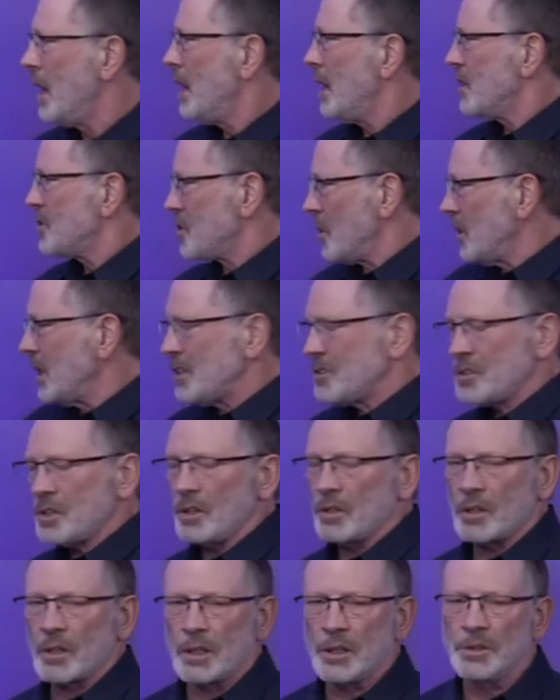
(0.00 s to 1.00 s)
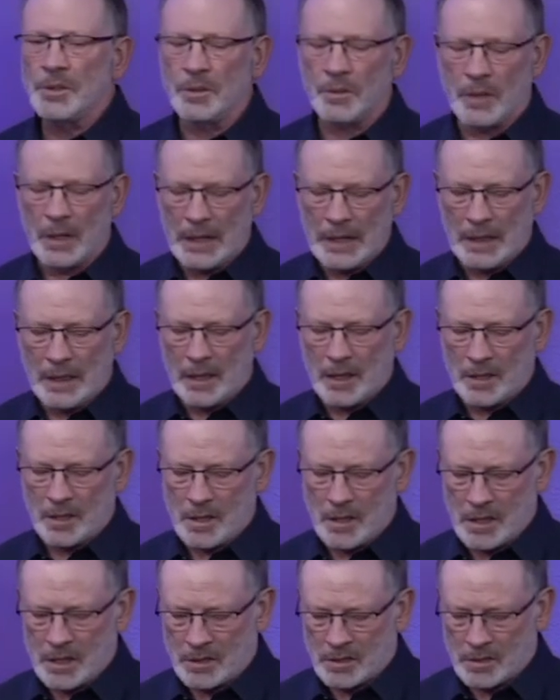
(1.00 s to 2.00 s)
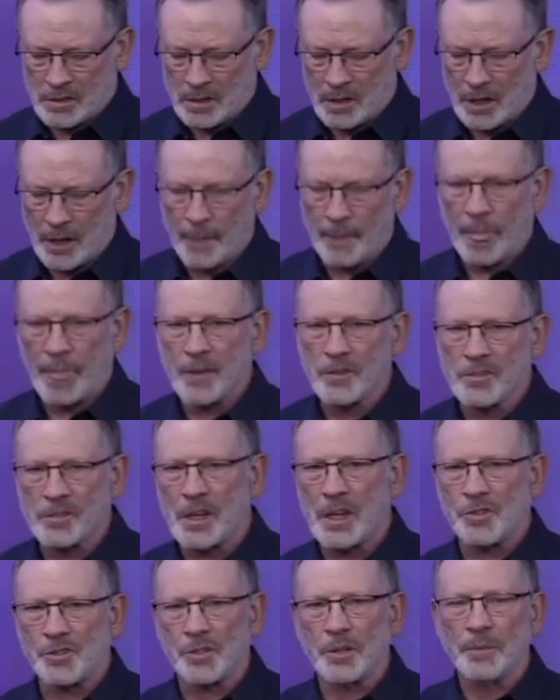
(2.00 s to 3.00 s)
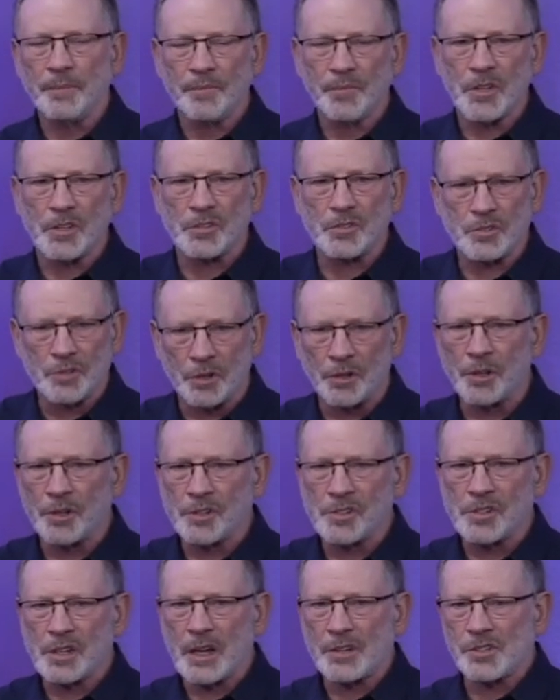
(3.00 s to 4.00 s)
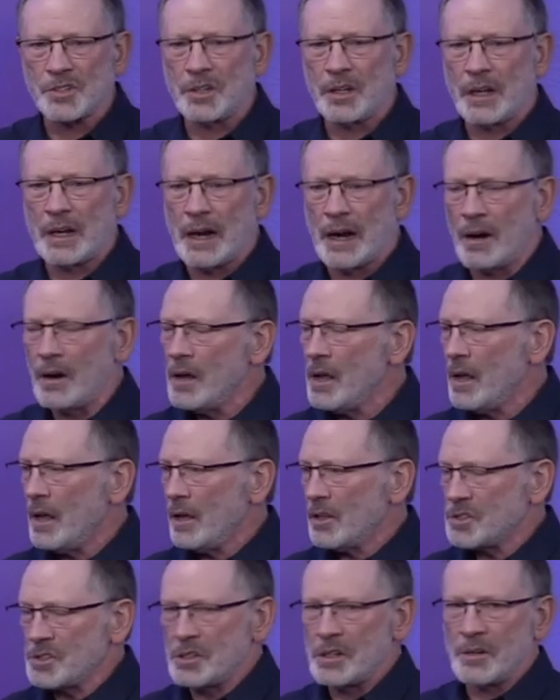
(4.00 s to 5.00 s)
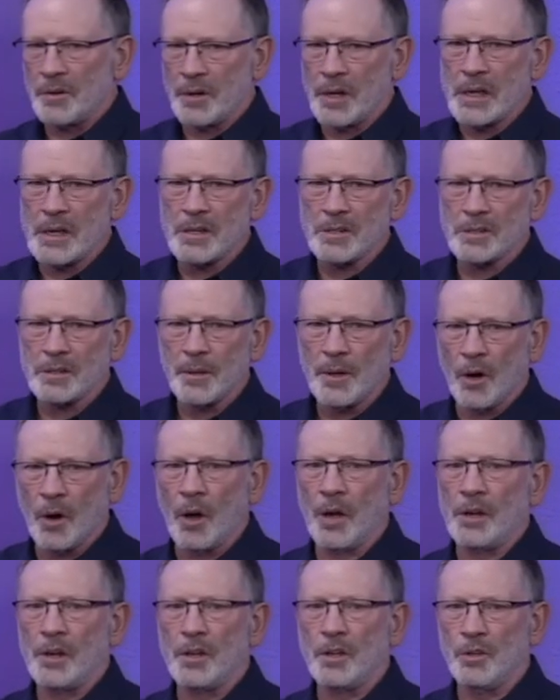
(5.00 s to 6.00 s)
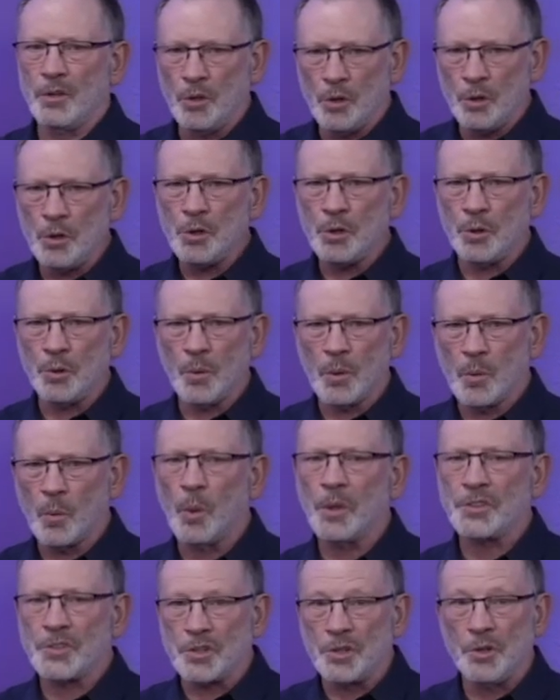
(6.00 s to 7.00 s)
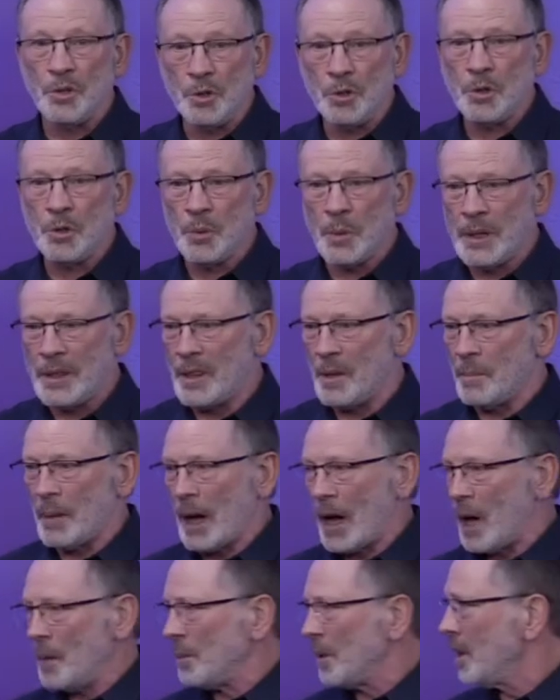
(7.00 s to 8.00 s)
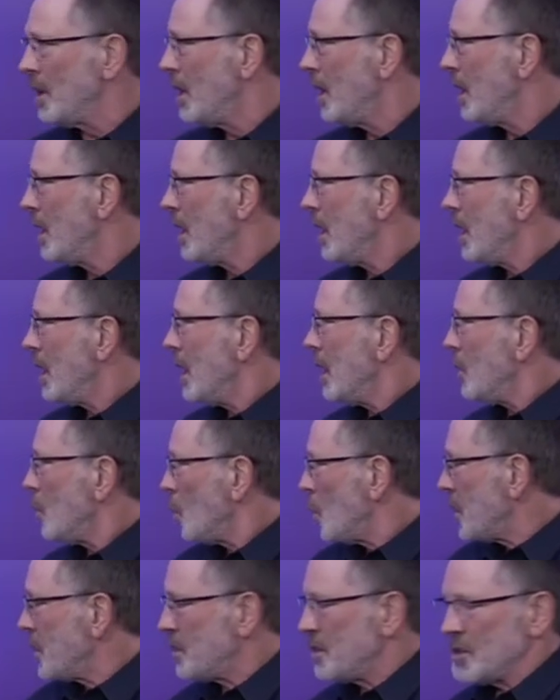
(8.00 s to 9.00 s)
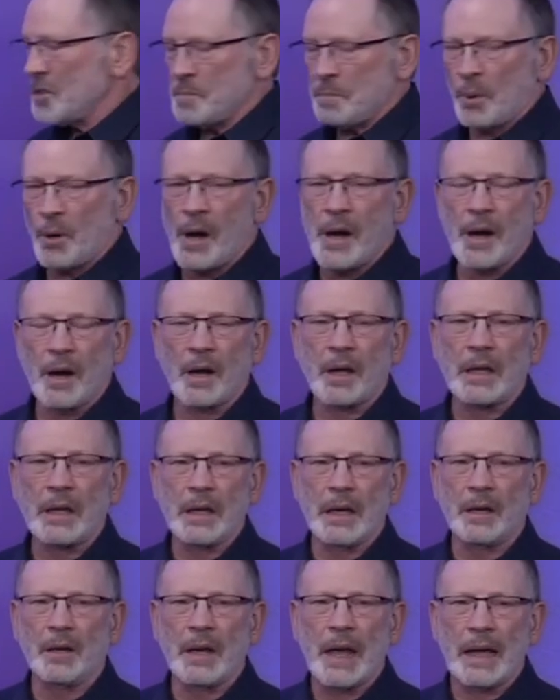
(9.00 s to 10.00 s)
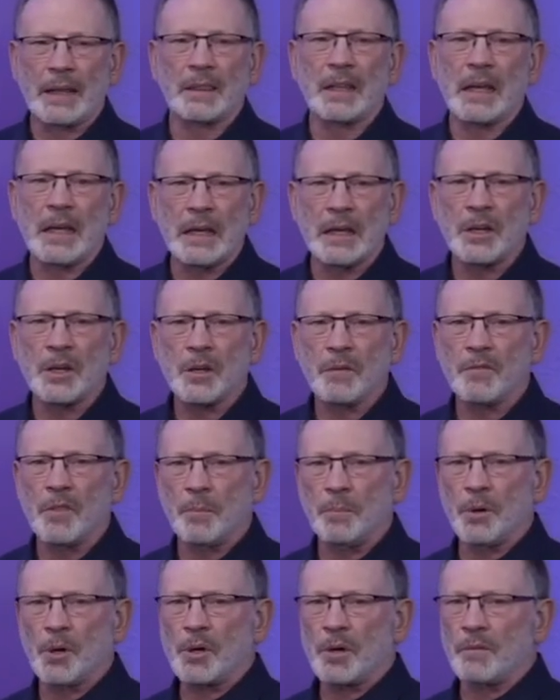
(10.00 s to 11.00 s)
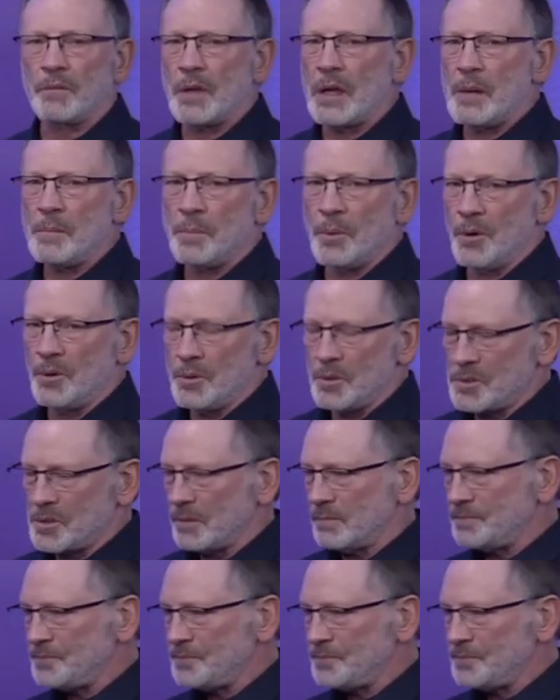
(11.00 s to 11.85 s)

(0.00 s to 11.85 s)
So let's conclude in the, this um, session, this third session in our series on new, what's new in the Bible, with this prayer again at the end of the book of Hebrews.